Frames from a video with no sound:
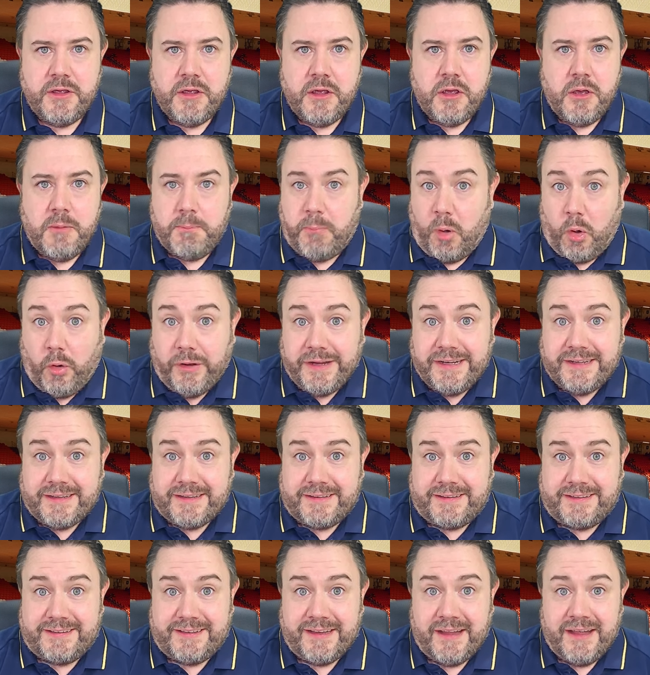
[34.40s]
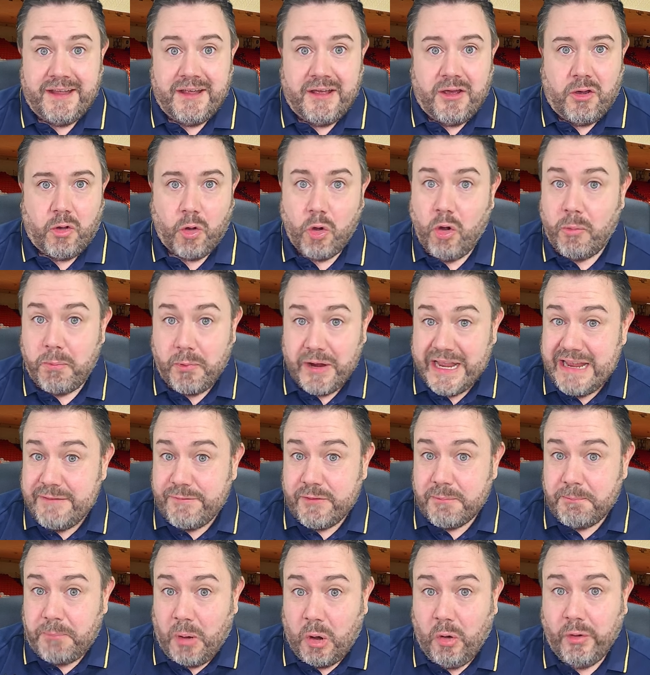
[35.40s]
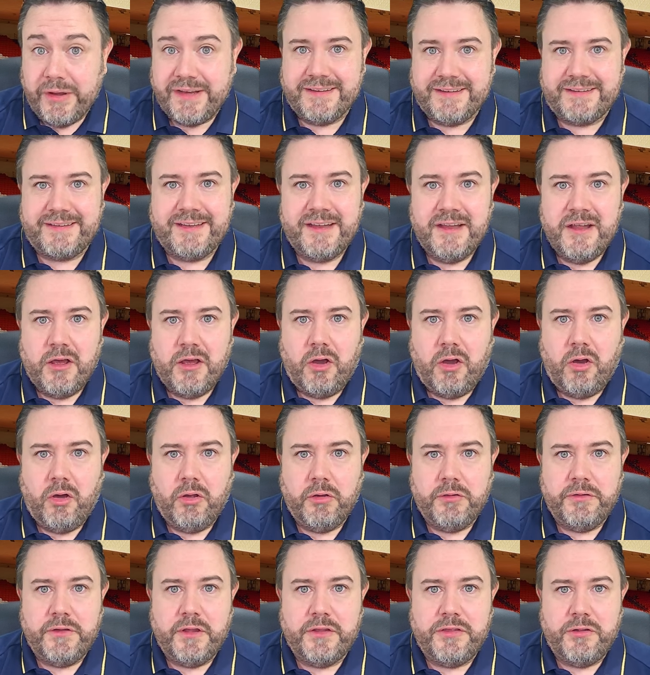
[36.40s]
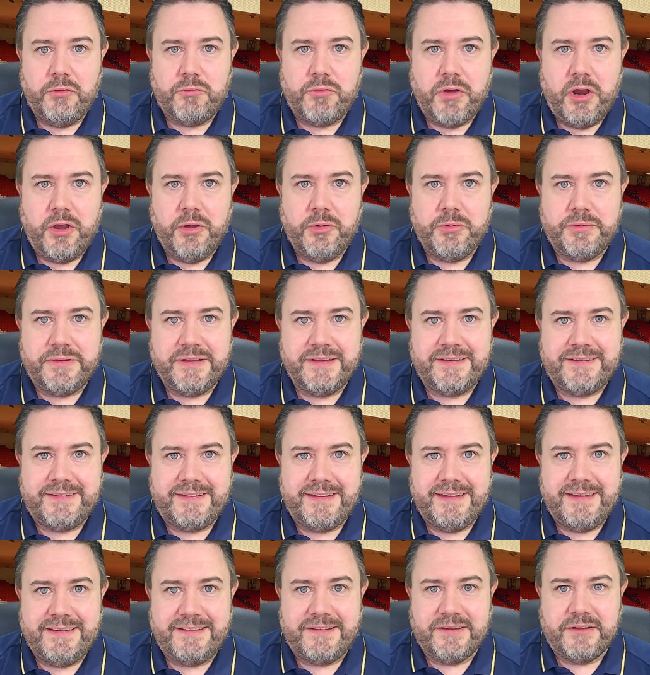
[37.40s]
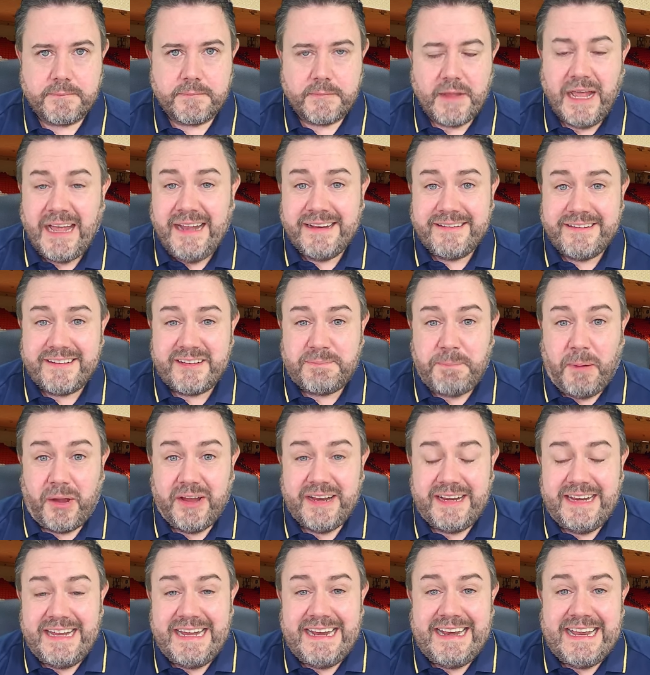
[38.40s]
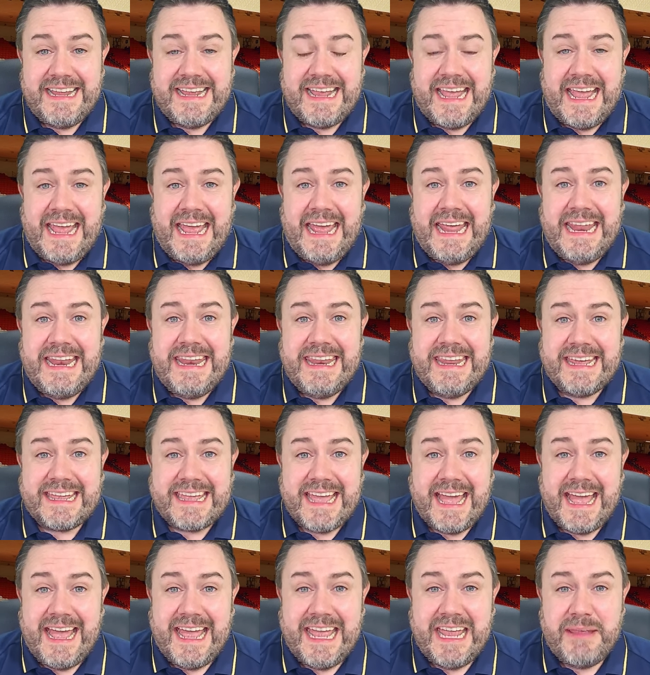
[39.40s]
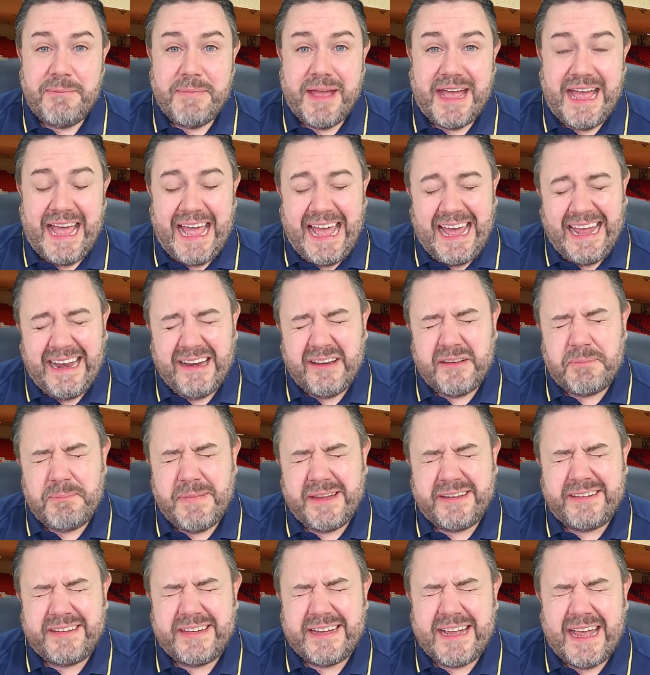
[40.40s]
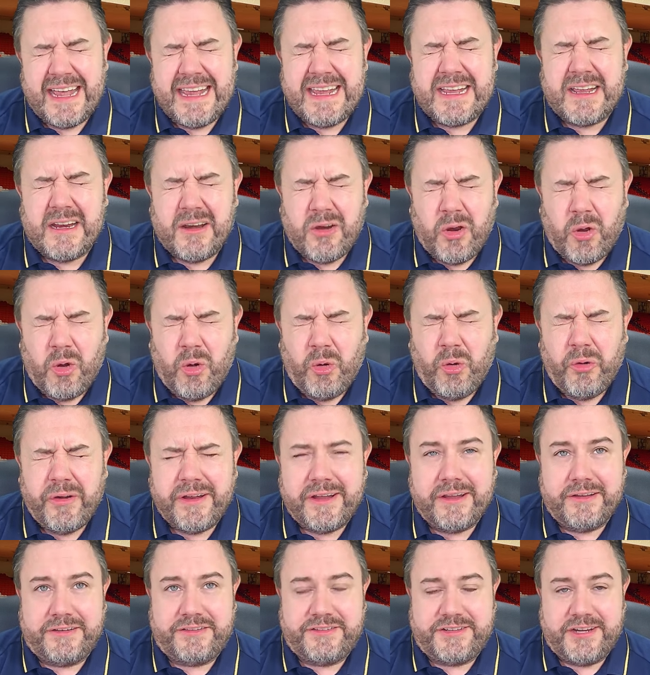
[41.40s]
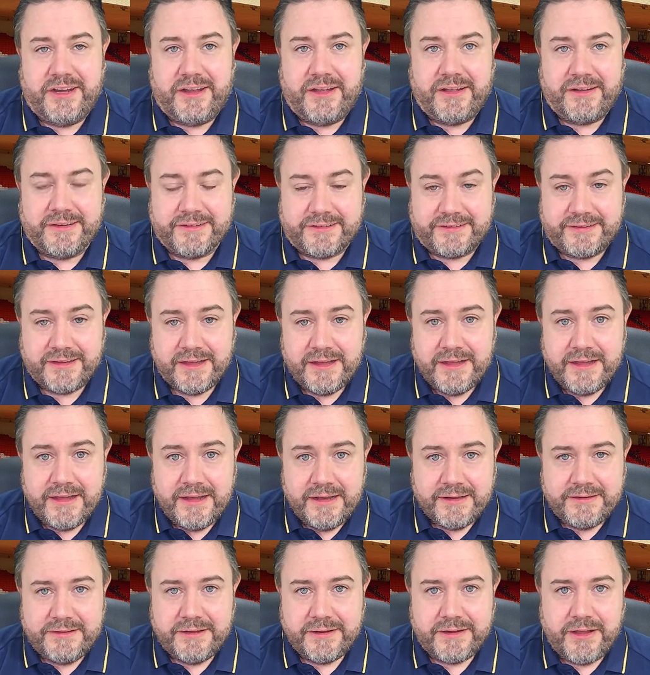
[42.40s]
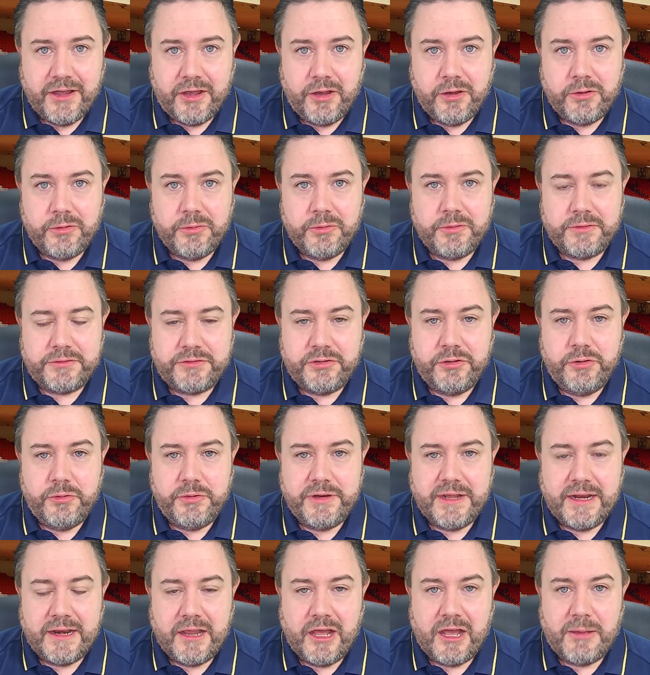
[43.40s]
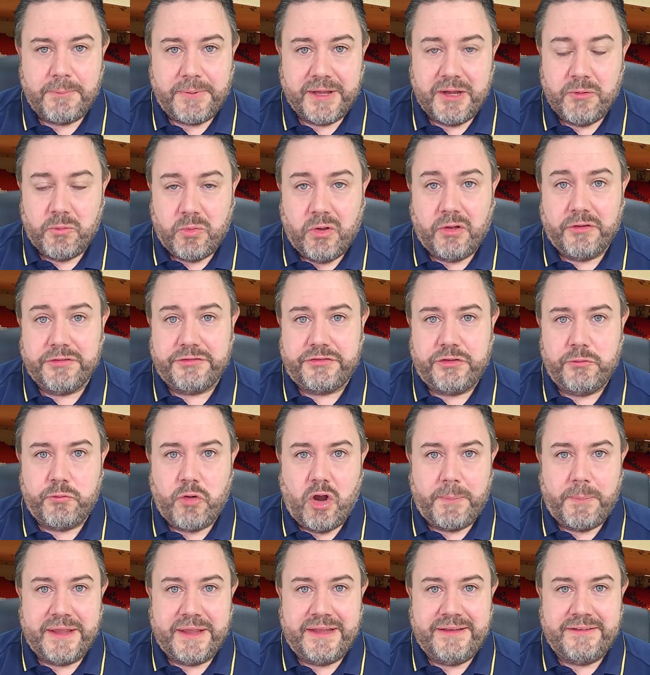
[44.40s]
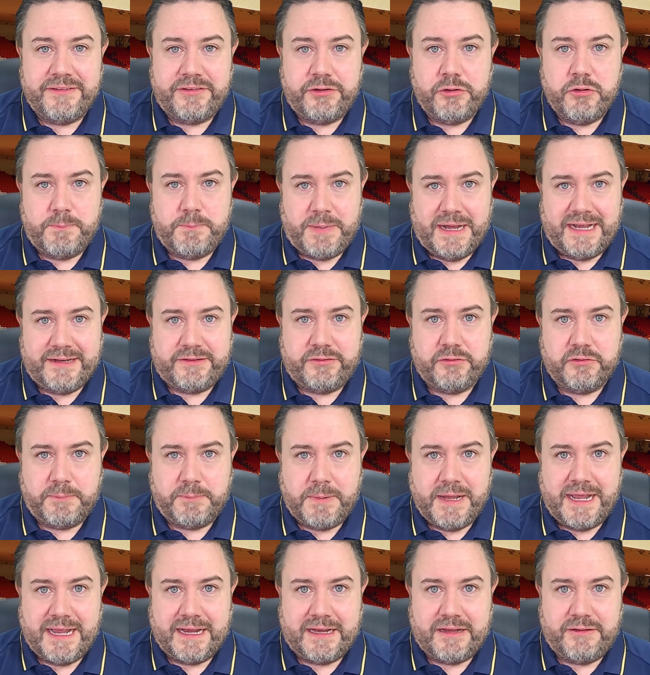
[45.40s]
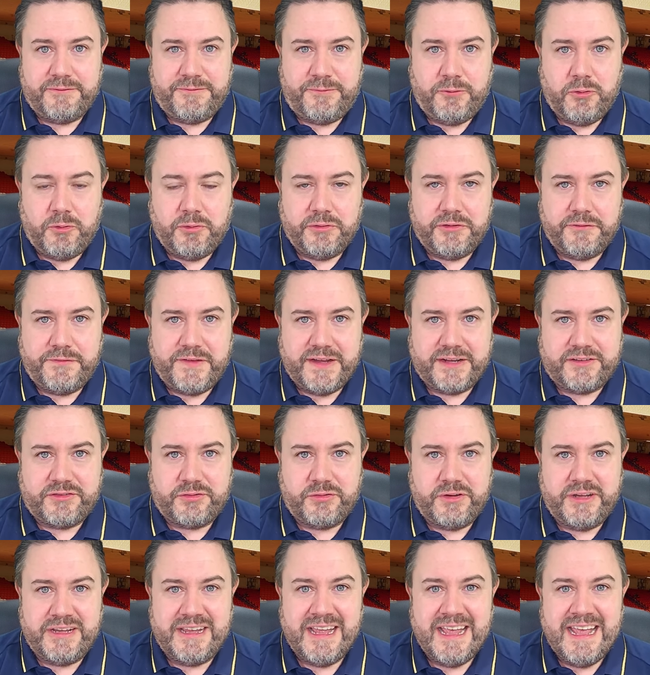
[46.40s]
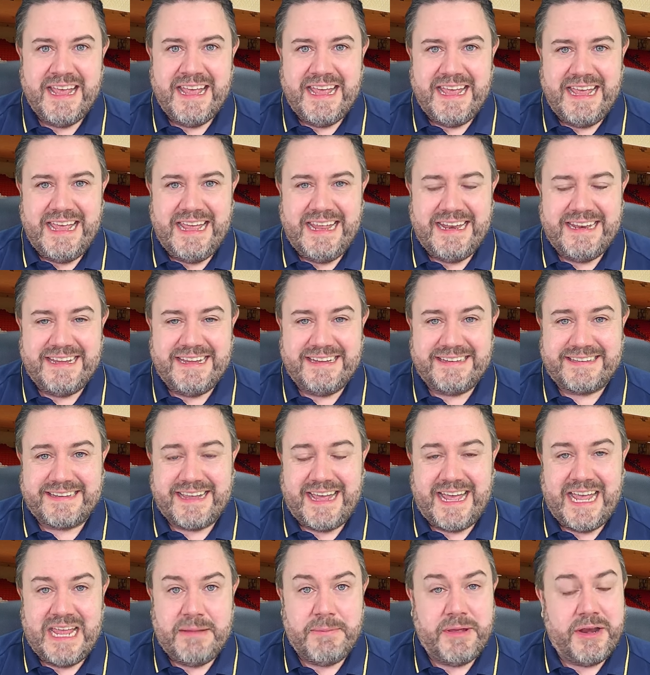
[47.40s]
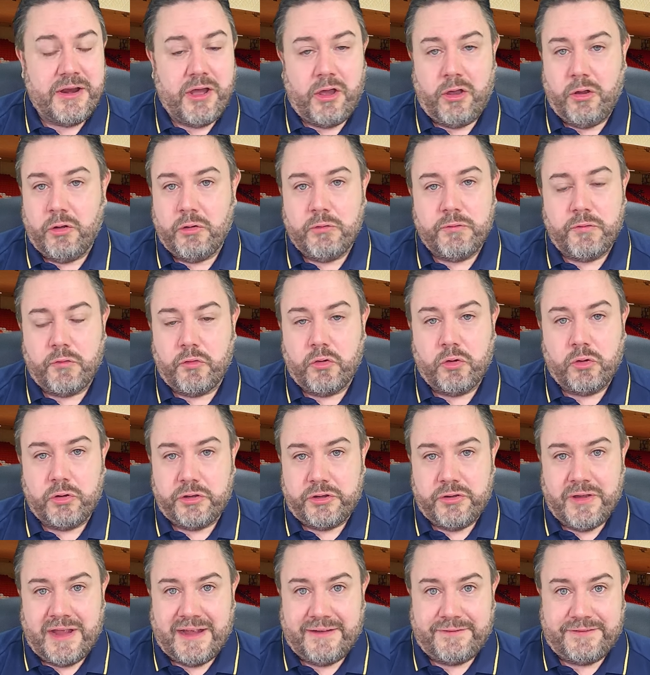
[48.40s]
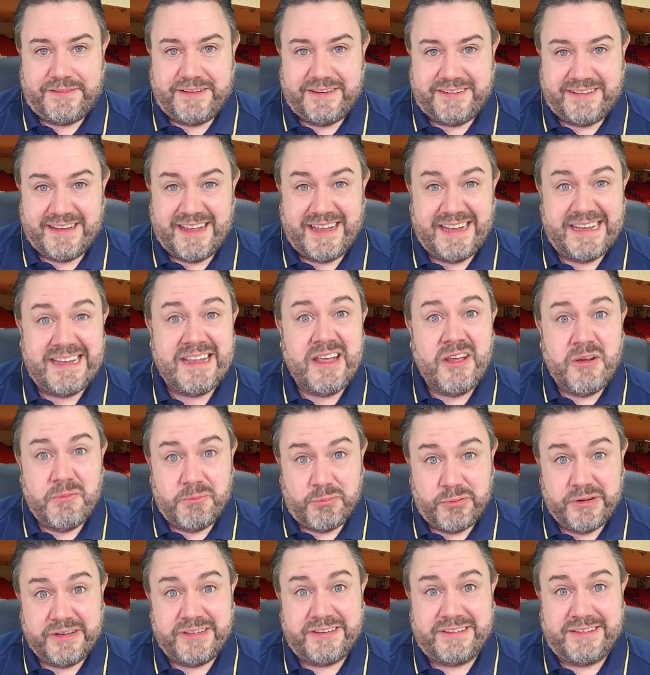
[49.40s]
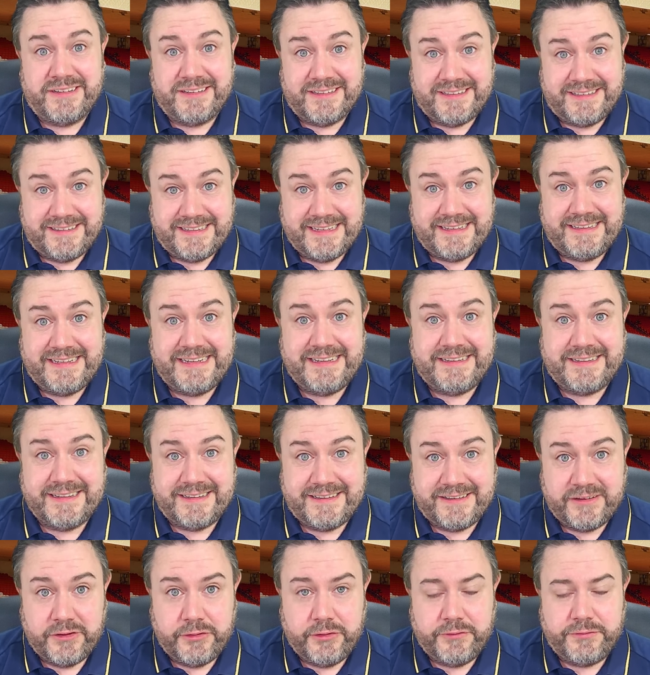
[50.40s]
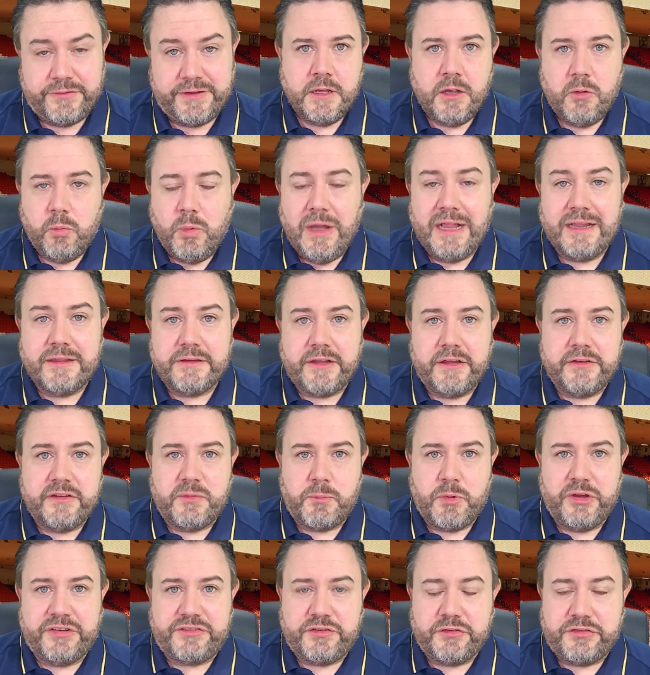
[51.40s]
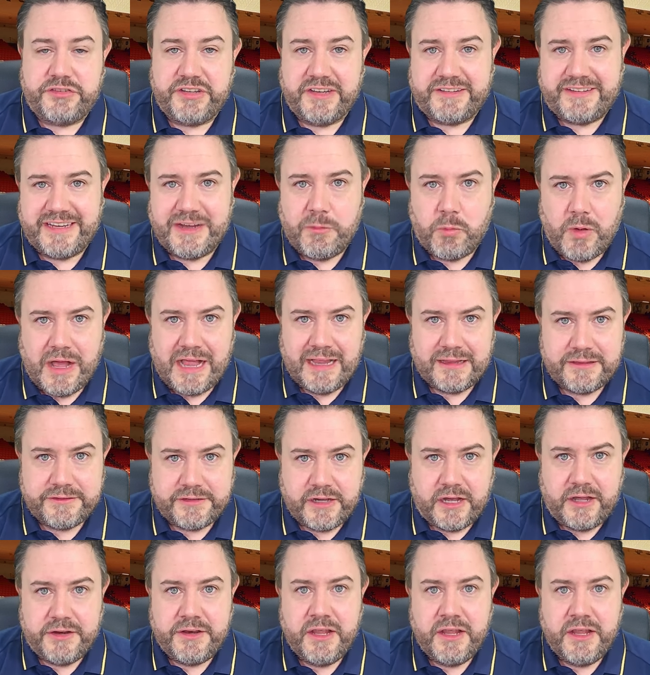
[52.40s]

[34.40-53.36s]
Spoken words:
points or even point on the road this season. And despite leading in the game and missing a glorious chance to go 2-0 up, it was the Robbins who battled back for the victory in this game. And overall, you have to say, Bristol City deserved it. Well done to Bristol City. Well done